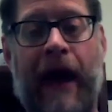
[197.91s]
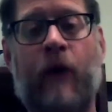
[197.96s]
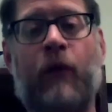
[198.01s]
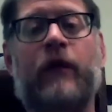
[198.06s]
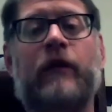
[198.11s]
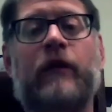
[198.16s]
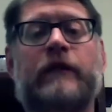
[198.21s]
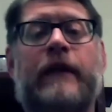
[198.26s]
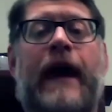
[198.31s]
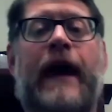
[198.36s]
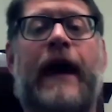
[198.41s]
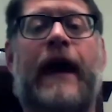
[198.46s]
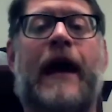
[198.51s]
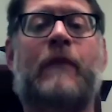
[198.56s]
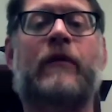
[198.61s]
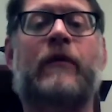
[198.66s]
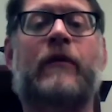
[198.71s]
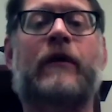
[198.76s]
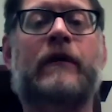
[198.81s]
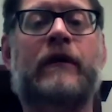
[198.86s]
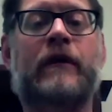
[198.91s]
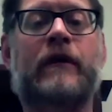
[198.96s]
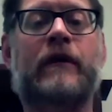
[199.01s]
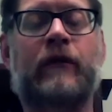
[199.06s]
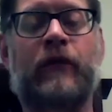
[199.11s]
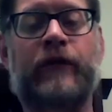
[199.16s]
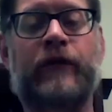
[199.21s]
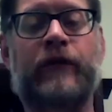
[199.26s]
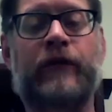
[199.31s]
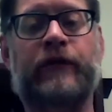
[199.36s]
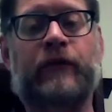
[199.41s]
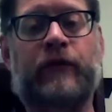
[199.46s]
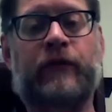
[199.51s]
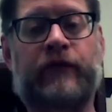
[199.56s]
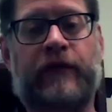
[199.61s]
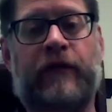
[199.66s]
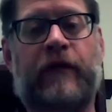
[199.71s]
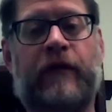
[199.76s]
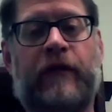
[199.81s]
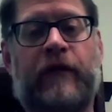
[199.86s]
Our lab
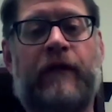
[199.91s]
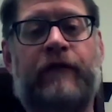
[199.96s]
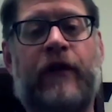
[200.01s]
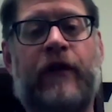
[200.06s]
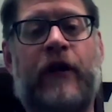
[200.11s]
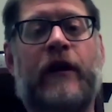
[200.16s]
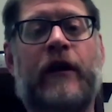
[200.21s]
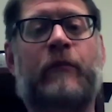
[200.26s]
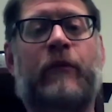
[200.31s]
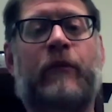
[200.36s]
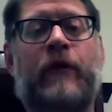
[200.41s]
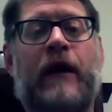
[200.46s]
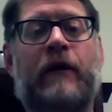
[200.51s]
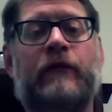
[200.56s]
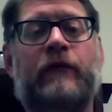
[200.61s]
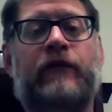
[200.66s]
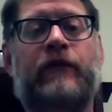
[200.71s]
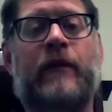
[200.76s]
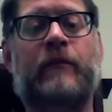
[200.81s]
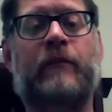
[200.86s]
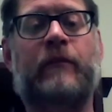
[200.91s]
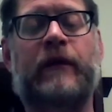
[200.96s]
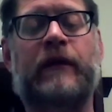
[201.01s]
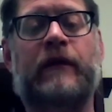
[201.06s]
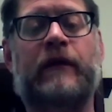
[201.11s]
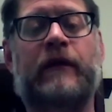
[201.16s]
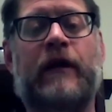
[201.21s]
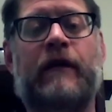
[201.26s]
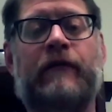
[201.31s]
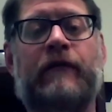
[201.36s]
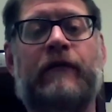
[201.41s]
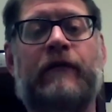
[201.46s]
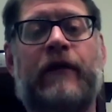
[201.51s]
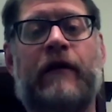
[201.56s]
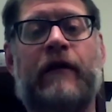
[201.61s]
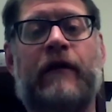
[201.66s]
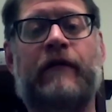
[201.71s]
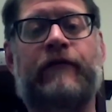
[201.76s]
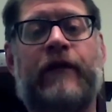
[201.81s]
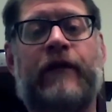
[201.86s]
was a very proud recipient of
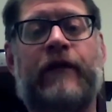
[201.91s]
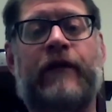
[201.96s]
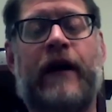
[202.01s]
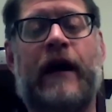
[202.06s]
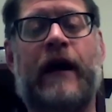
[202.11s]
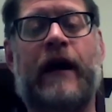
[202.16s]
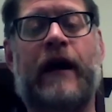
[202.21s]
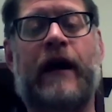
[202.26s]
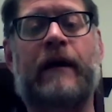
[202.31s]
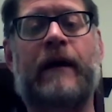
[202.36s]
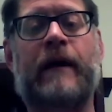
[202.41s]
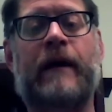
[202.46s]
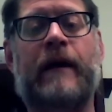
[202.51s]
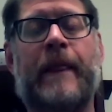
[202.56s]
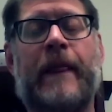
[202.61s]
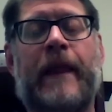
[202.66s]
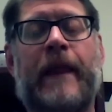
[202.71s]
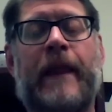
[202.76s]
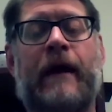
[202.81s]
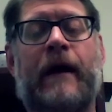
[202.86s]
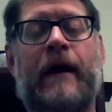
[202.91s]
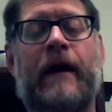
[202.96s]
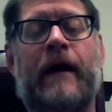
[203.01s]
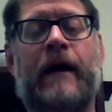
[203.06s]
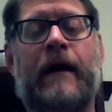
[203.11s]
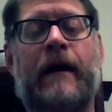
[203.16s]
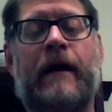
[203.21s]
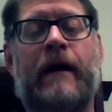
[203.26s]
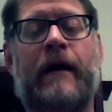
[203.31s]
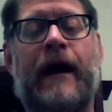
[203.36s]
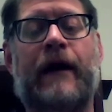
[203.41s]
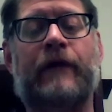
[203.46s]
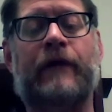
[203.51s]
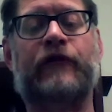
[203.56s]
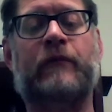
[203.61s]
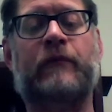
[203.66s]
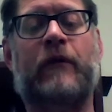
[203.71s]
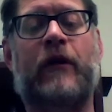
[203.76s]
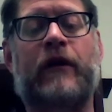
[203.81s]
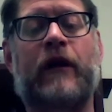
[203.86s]

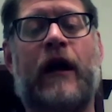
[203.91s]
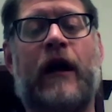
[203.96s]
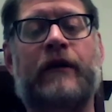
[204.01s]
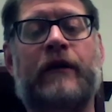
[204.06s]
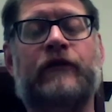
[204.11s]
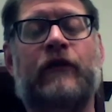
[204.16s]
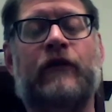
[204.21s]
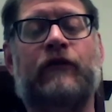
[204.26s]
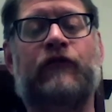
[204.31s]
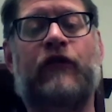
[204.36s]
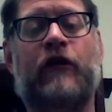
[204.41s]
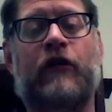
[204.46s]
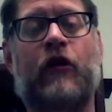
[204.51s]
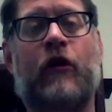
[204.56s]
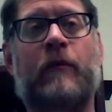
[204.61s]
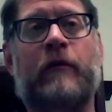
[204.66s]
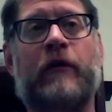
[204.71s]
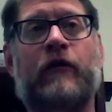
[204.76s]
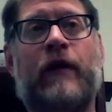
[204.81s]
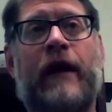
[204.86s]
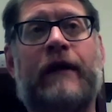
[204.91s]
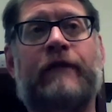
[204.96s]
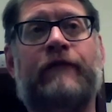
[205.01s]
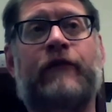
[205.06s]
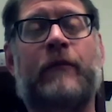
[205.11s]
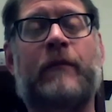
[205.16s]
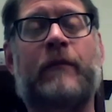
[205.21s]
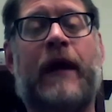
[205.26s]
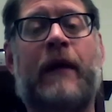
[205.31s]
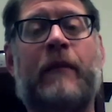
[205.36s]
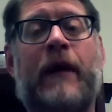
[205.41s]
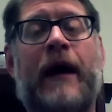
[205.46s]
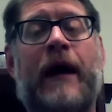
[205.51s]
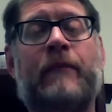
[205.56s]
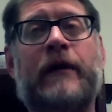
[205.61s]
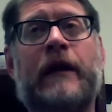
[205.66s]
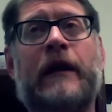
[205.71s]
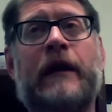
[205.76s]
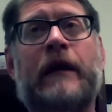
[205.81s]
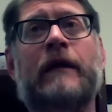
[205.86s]
outsmarting osteosarcoma grant from
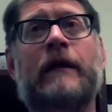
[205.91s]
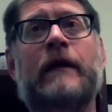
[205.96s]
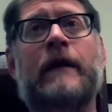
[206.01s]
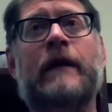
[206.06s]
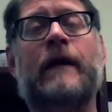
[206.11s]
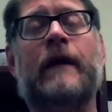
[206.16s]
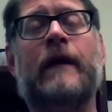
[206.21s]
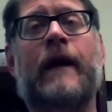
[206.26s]
MIB.